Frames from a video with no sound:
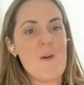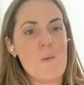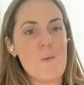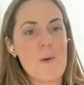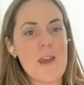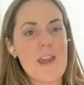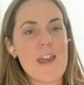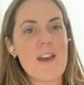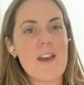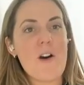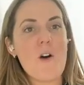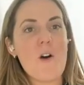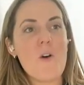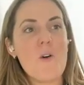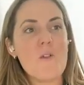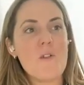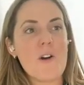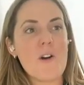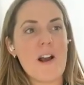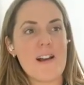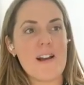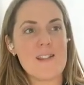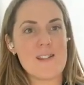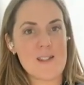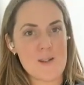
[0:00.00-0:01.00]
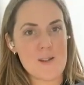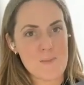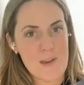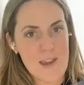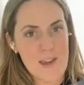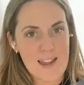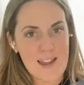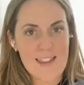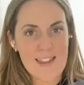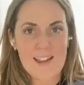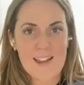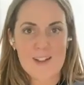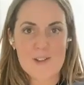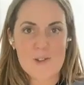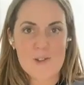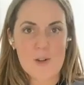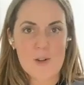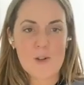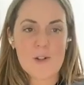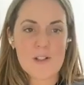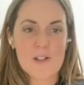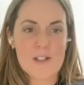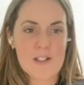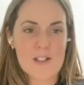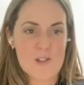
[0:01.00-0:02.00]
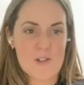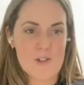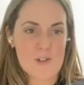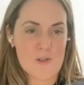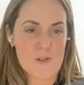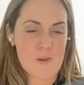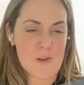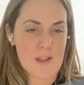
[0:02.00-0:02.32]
we overestimate, I think as yoga teachers,